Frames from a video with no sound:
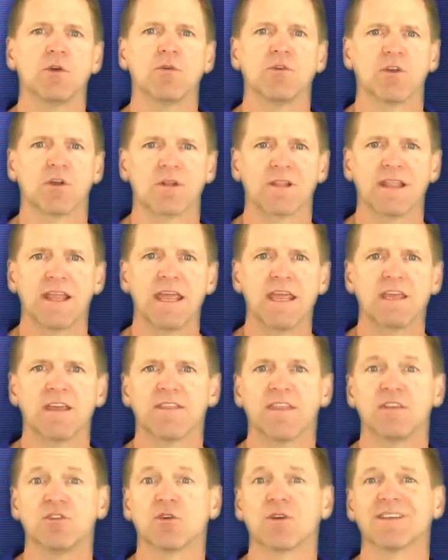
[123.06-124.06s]
you your link
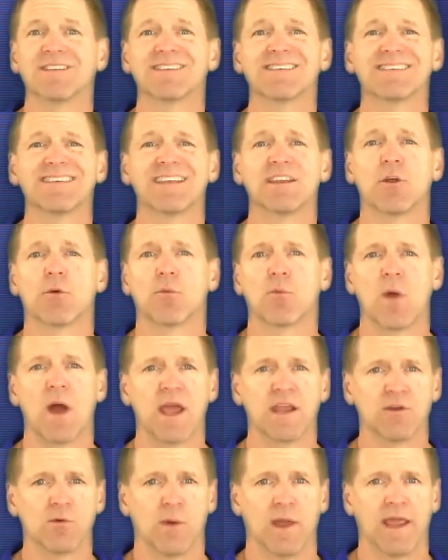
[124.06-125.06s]
and then you can send it
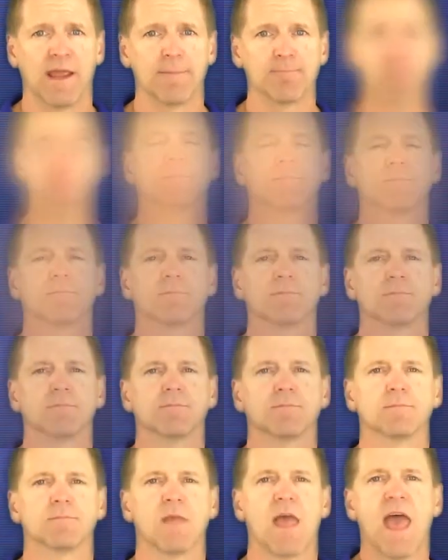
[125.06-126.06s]
right away.
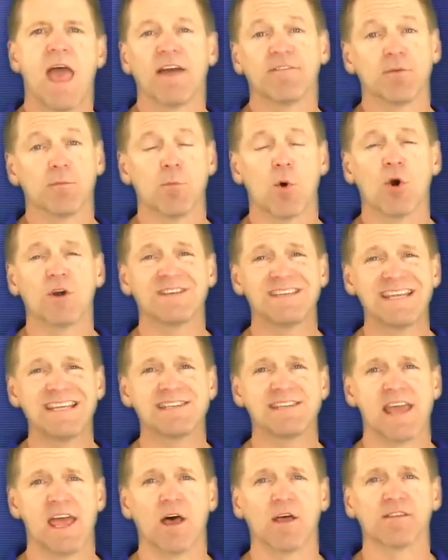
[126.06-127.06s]
And for more
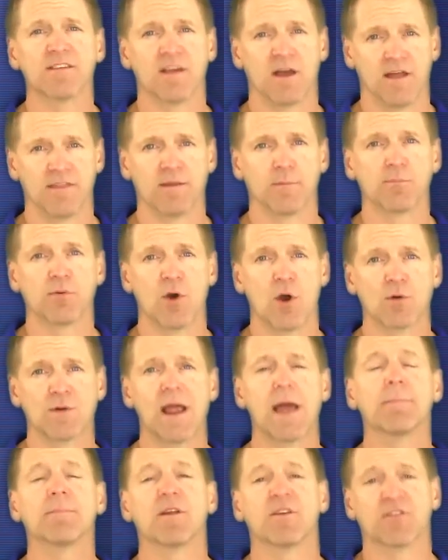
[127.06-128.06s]
details on the
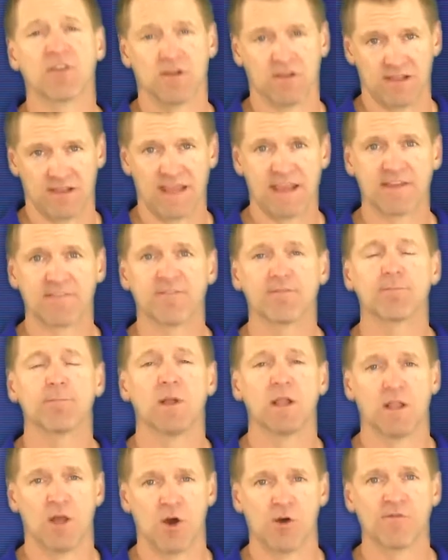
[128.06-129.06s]
program, there's a link
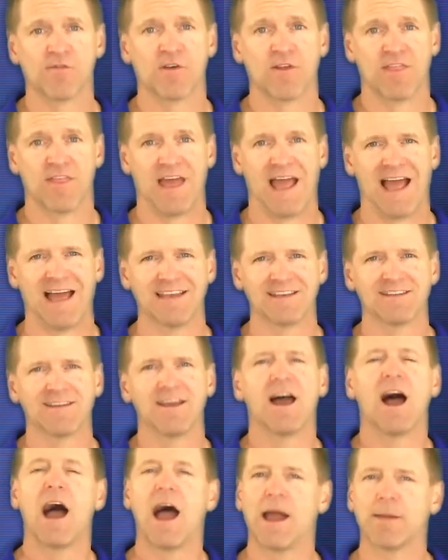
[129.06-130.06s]
below for that.
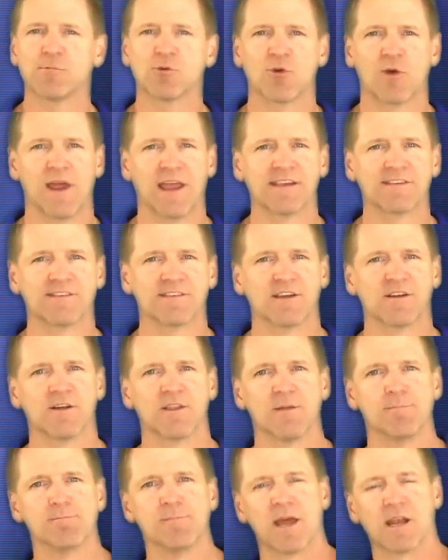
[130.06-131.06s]
I'm Craig
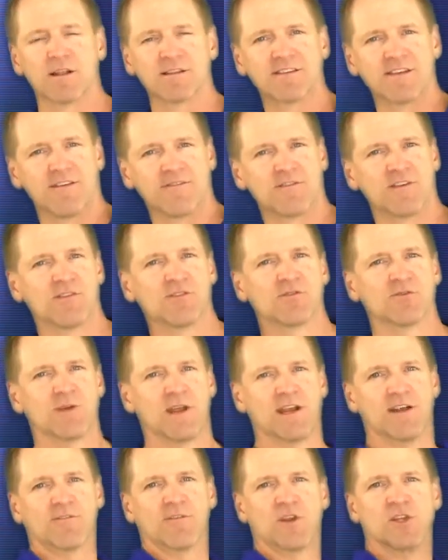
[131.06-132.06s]
Sigl, the Mental Toughness
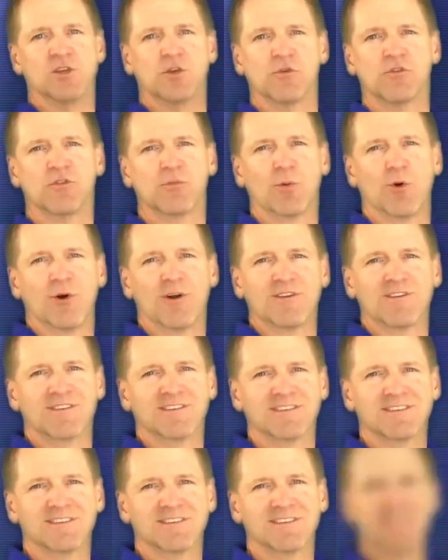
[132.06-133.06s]
Trainer for Youth Sports.